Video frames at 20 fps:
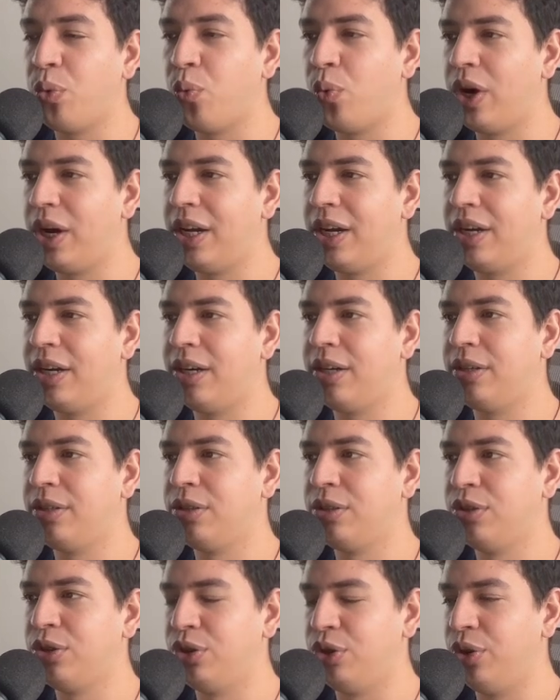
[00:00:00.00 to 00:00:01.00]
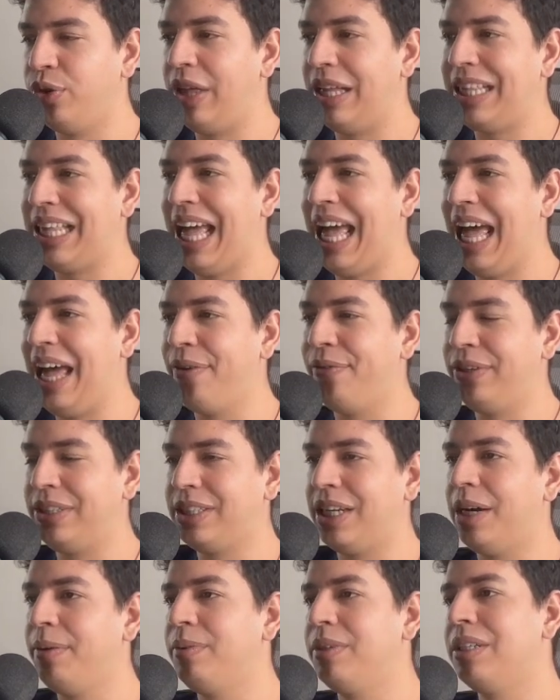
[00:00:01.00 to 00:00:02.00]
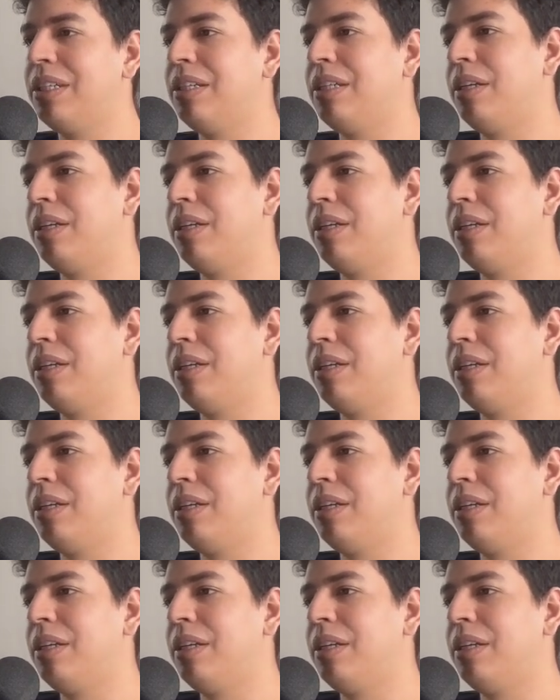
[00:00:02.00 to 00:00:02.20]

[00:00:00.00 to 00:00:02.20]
wanna do that every time.